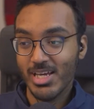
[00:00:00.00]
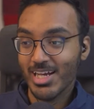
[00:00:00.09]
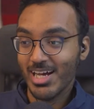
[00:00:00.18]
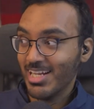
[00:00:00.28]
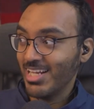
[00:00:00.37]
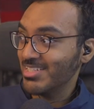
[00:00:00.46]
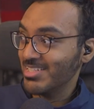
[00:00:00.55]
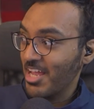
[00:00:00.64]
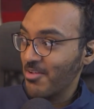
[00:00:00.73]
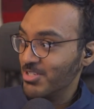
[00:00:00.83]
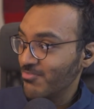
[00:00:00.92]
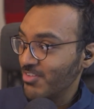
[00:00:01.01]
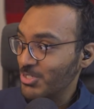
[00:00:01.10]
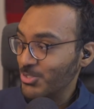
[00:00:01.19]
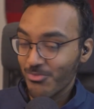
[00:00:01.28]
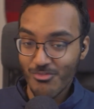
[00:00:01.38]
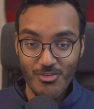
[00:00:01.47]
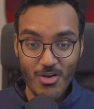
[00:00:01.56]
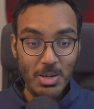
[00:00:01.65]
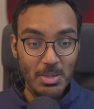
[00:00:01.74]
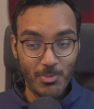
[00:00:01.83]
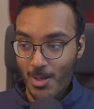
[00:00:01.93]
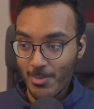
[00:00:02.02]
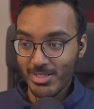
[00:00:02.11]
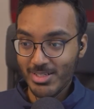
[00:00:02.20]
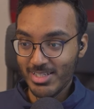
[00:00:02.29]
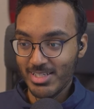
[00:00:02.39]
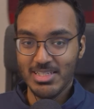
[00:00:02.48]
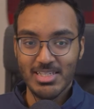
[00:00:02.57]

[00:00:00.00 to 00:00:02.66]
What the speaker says: Akane's name is featured very prominently